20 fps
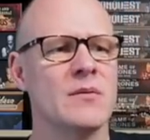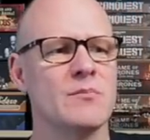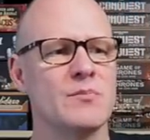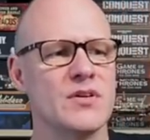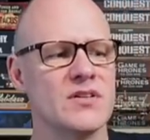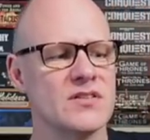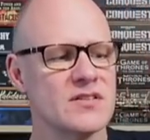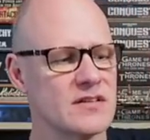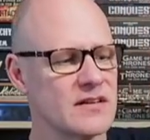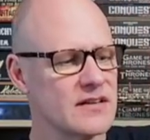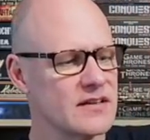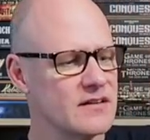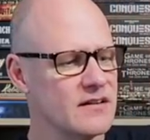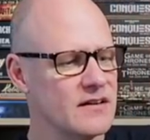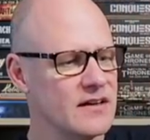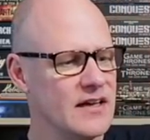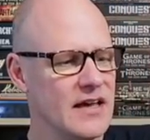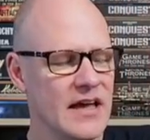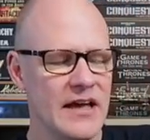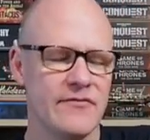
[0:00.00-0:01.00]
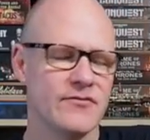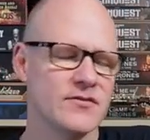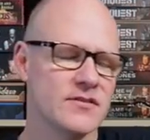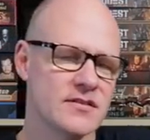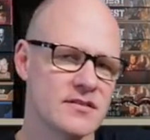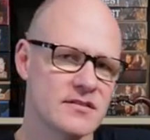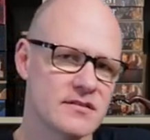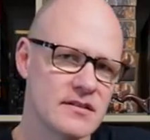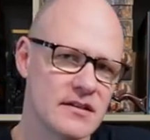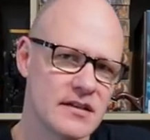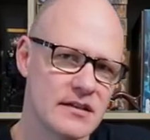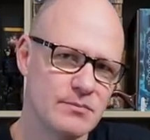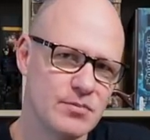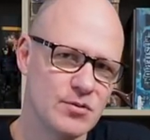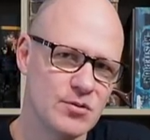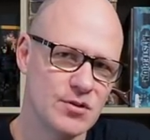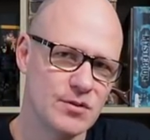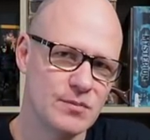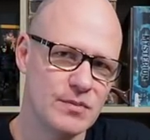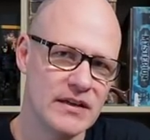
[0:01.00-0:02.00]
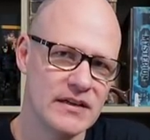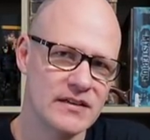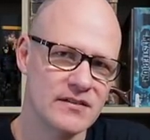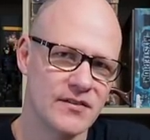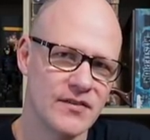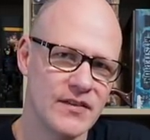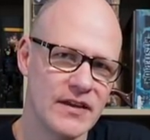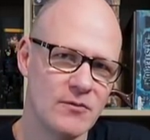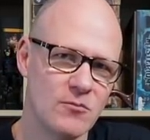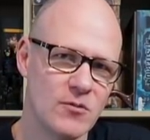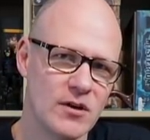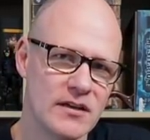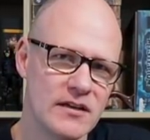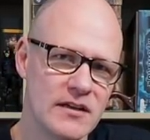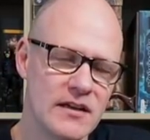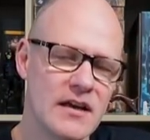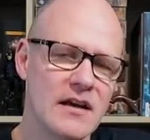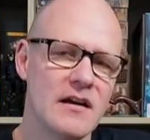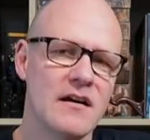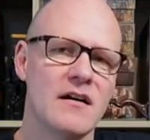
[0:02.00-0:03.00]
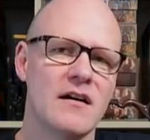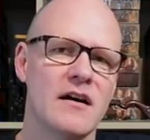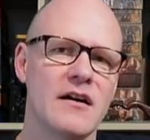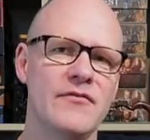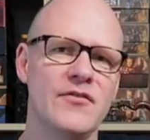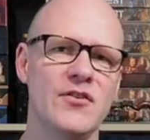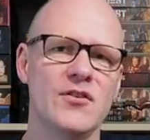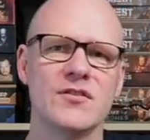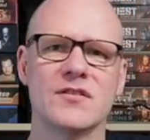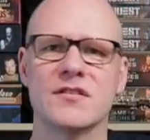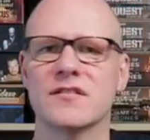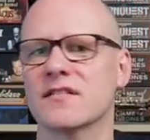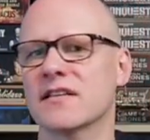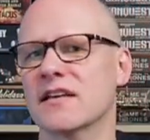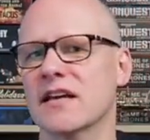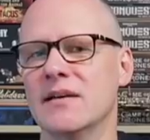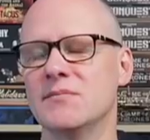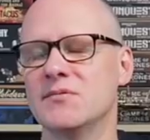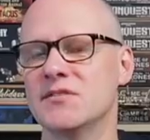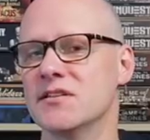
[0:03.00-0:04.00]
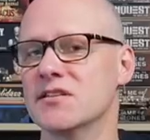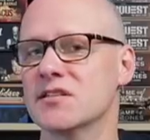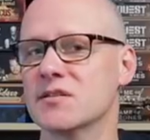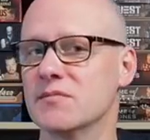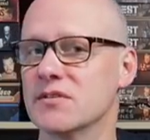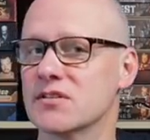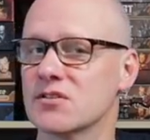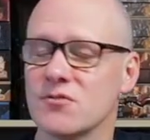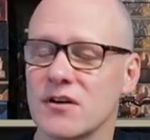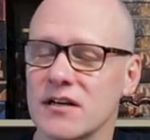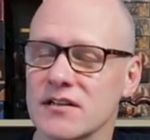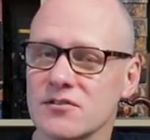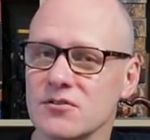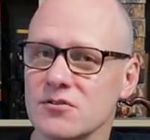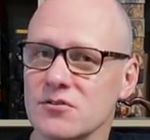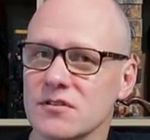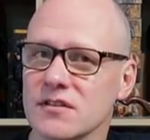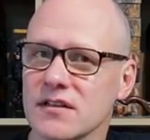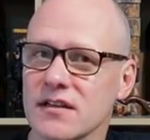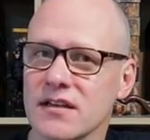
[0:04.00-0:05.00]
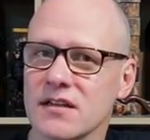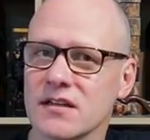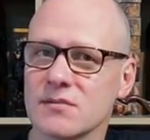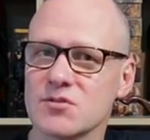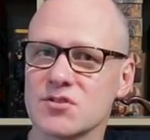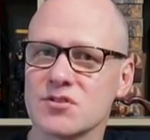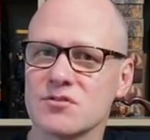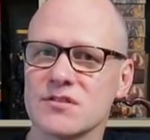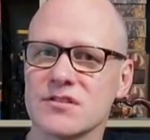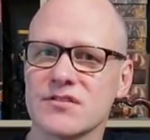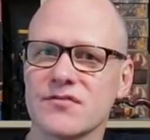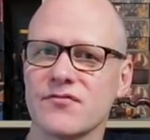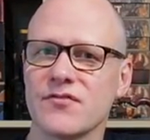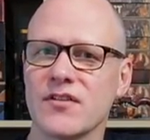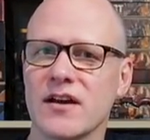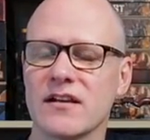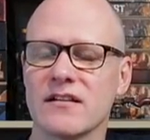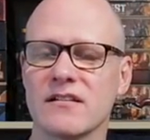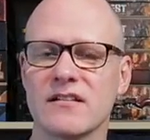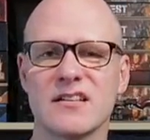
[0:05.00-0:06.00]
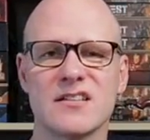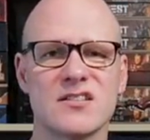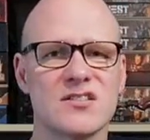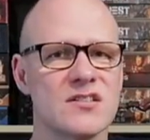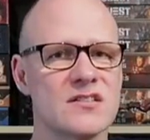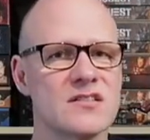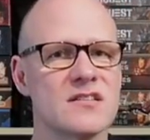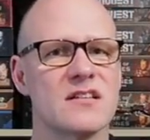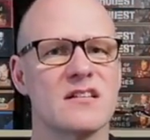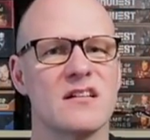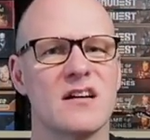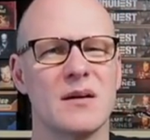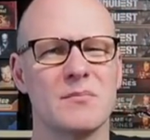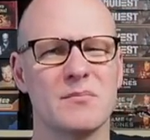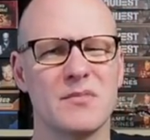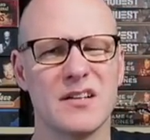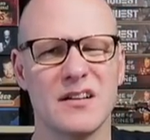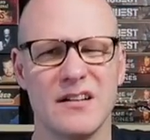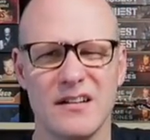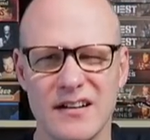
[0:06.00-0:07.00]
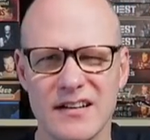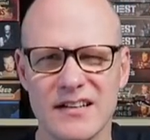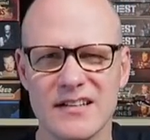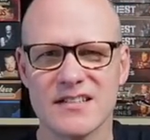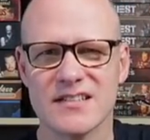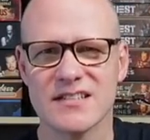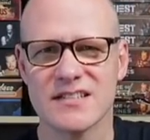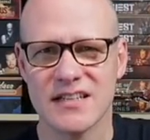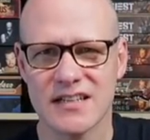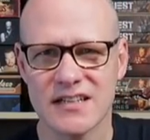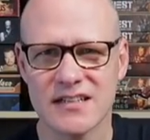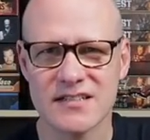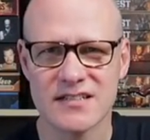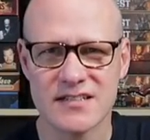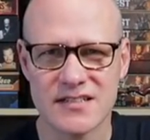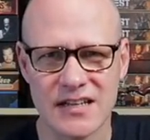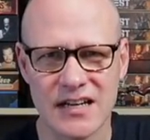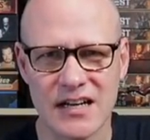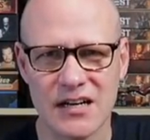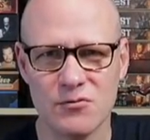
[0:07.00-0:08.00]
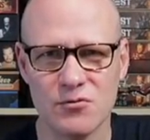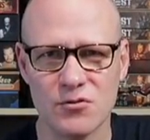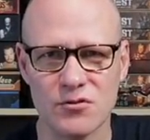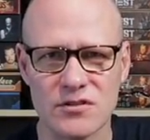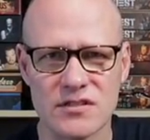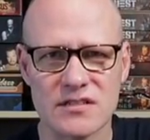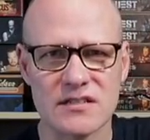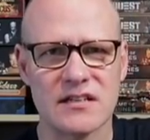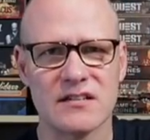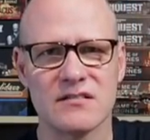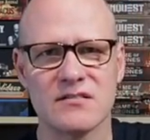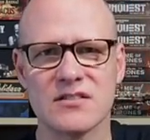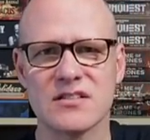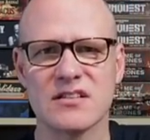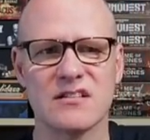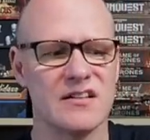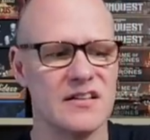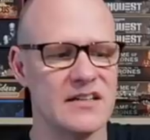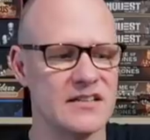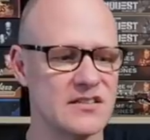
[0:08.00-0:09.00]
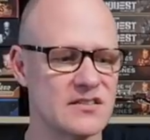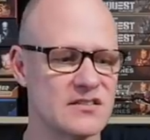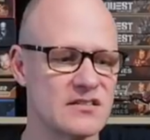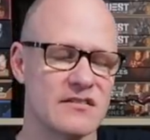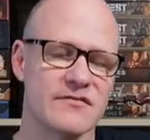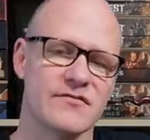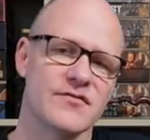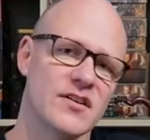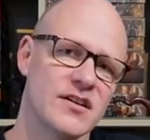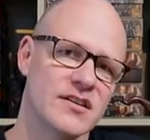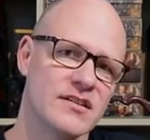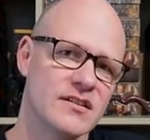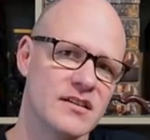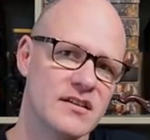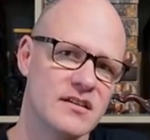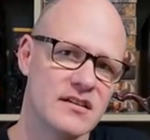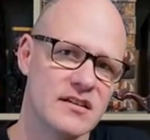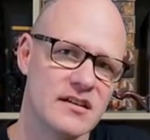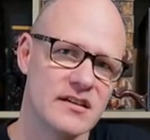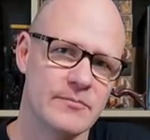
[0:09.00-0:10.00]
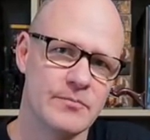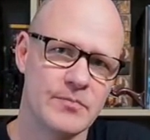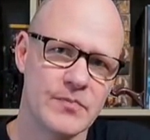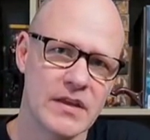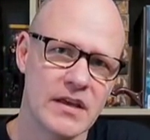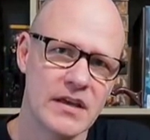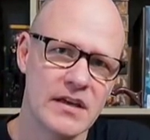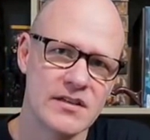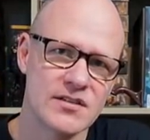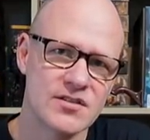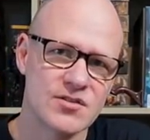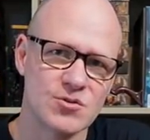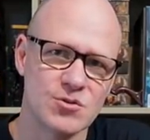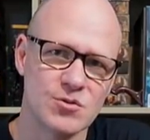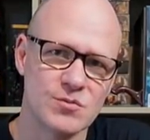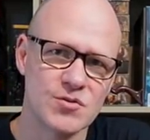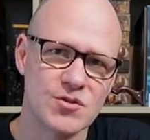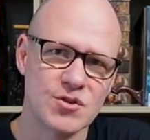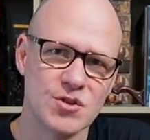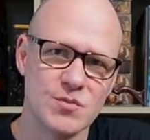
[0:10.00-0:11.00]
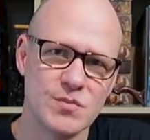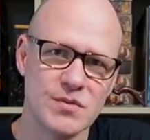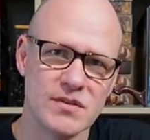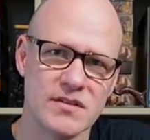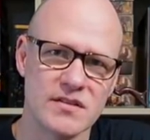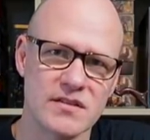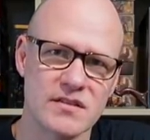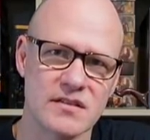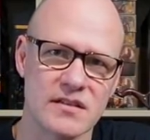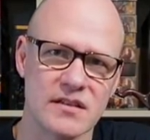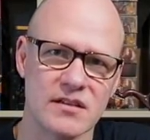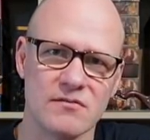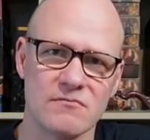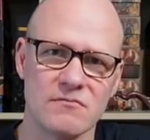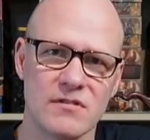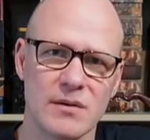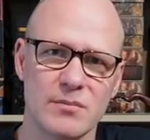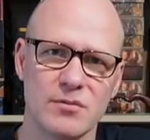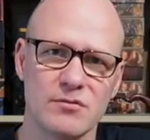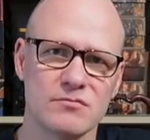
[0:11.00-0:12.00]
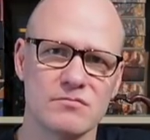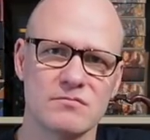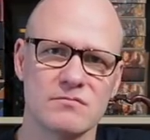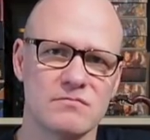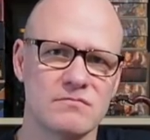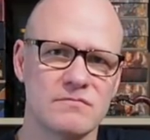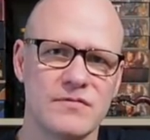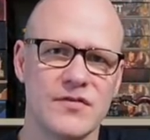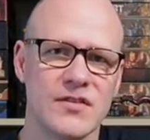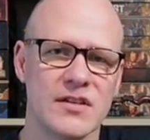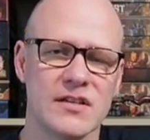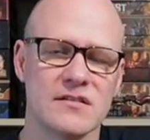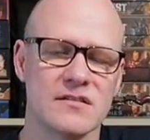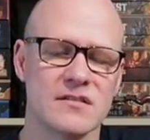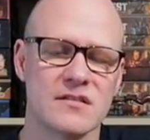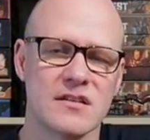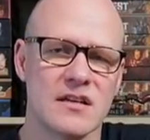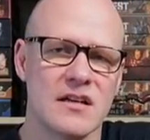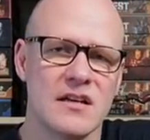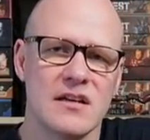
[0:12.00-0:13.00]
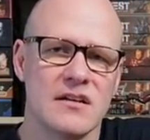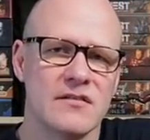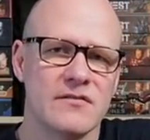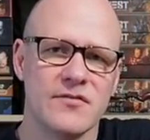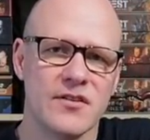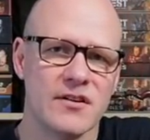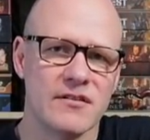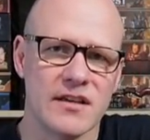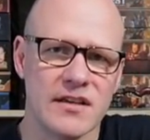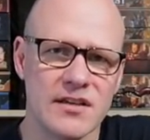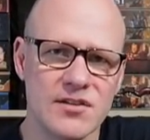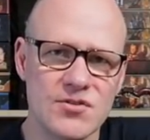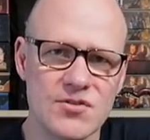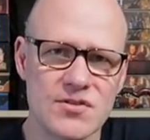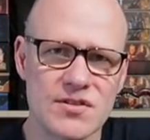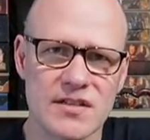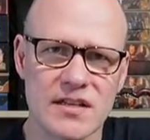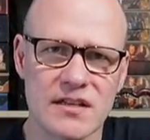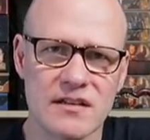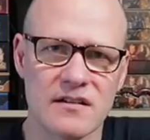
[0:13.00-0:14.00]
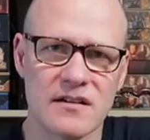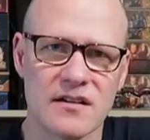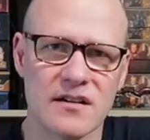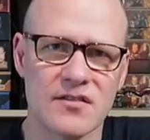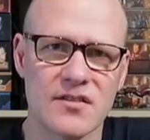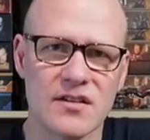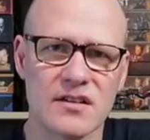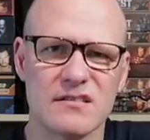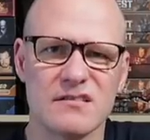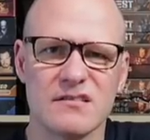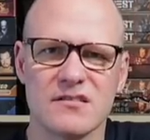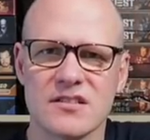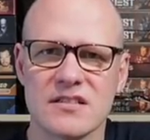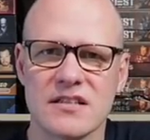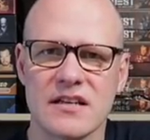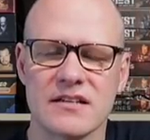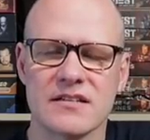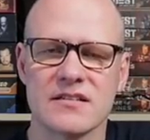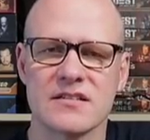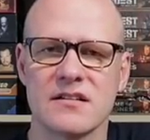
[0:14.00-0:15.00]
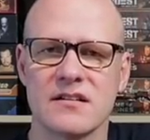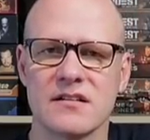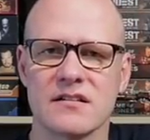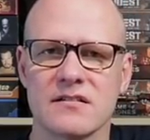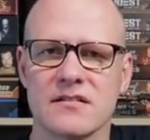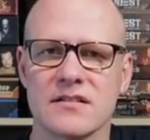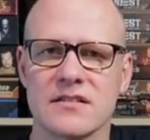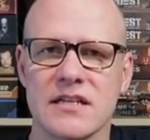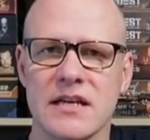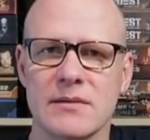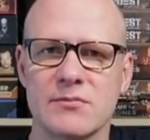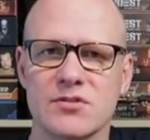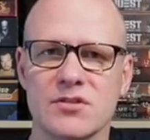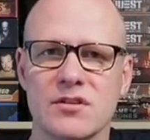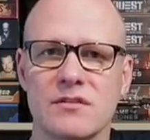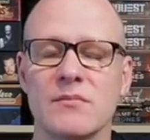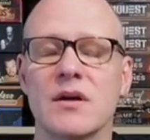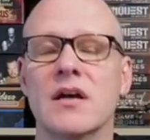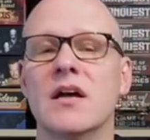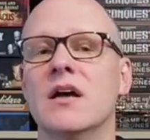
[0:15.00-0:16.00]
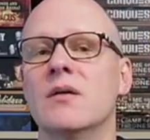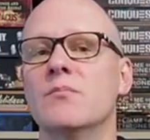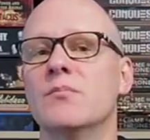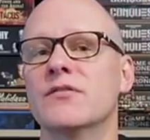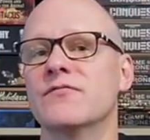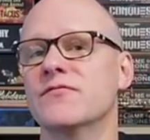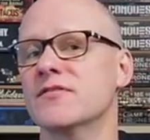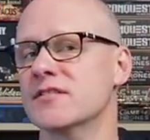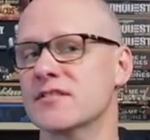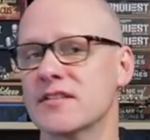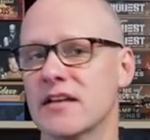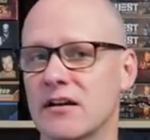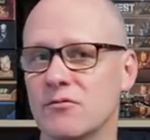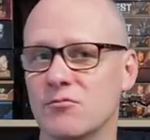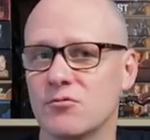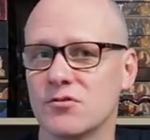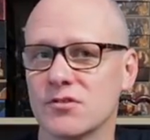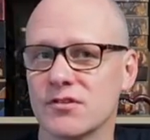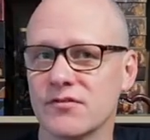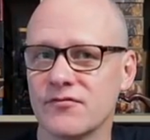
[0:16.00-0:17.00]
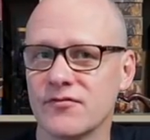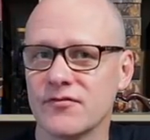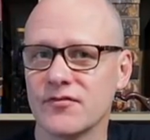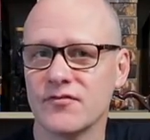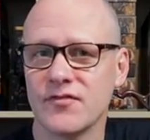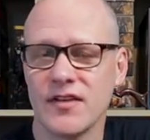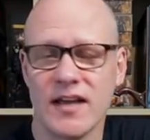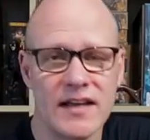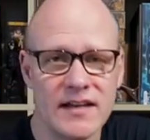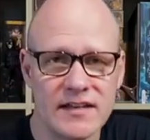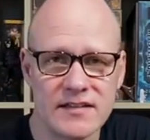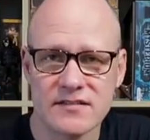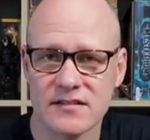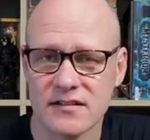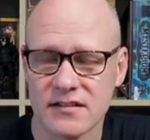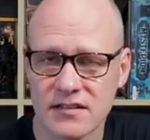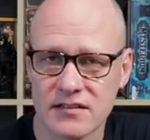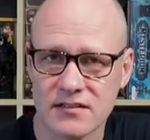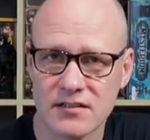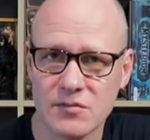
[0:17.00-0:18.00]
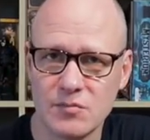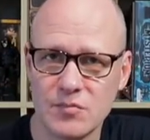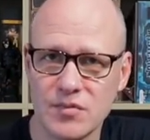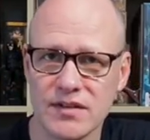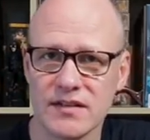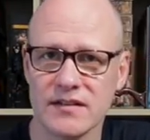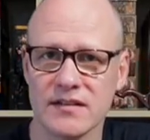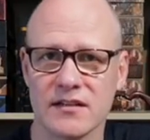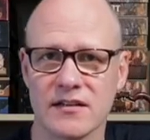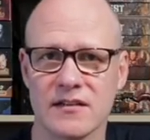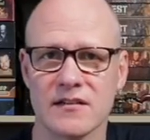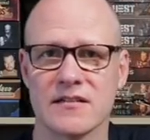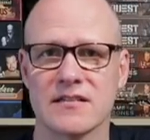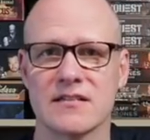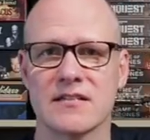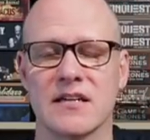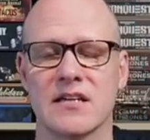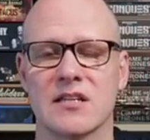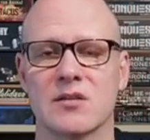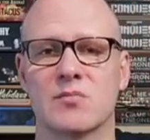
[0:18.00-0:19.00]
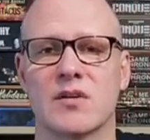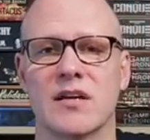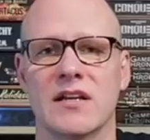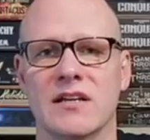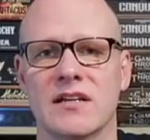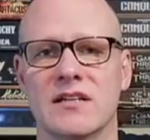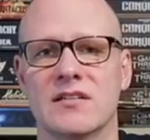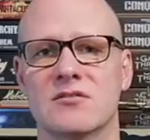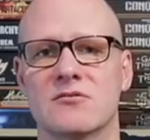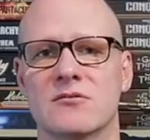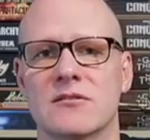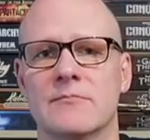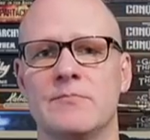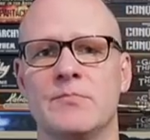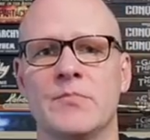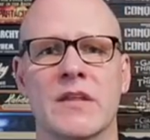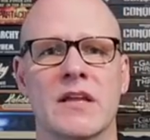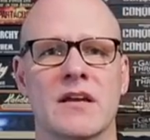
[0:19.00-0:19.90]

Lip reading: Personally, I haven't pulled the plug on that one. I've heard that the game system is quite good, and I'm sure it's fun. It's just that I'm kind of sick of Star Wars, and also I just don't find the Stormtroopers and Rebel figures very interesting. I don't think it looks that exciting on the tabletop. But for Star Wars fans, I can completely understand them getting into it.